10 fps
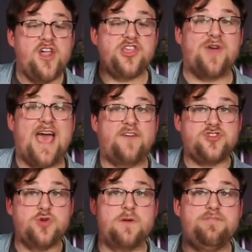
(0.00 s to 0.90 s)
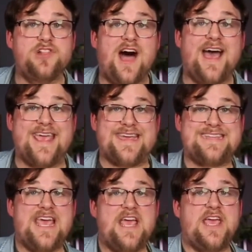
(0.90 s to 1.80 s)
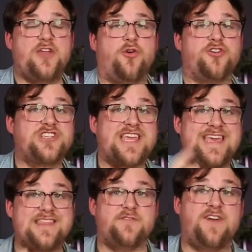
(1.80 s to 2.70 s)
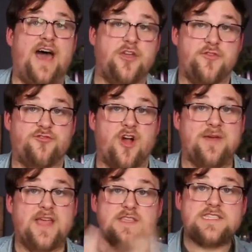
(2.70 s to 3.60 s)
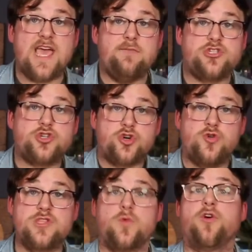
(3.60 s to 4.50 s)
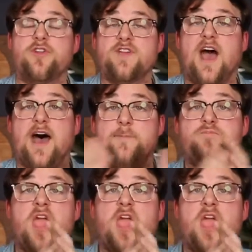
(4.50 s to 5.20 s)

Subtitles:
You have to apply it in order to get the value from it. And the same is true with the Word of God.